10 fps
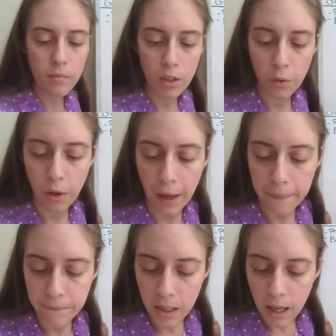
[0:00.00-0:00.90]

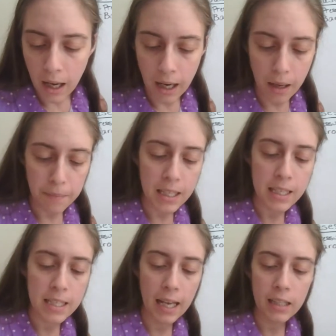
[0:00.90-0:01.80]
Okay, the
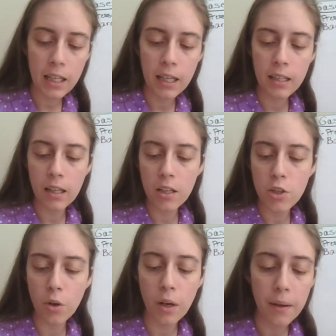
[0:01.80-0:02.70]
exact height,
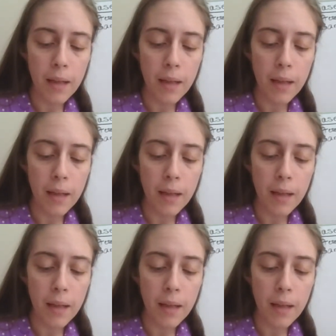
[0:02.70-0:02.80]
so